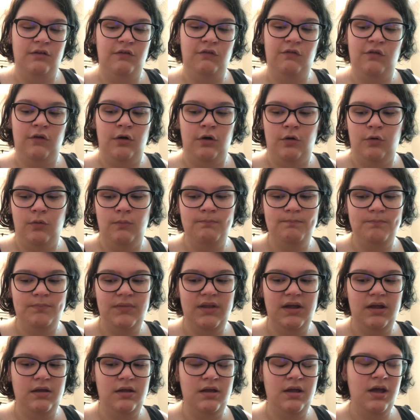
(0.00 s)
So
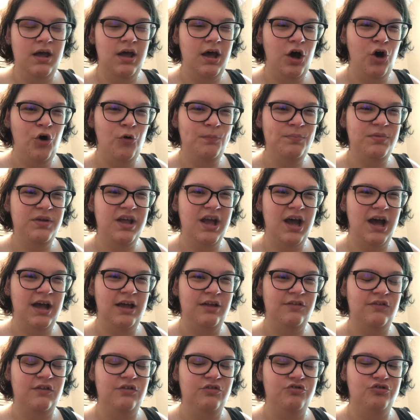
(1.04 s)
hope you
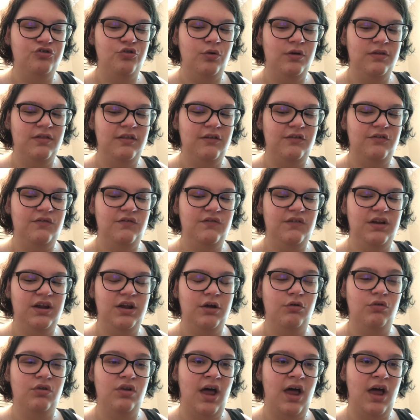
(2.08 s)
guys enjoyed this video.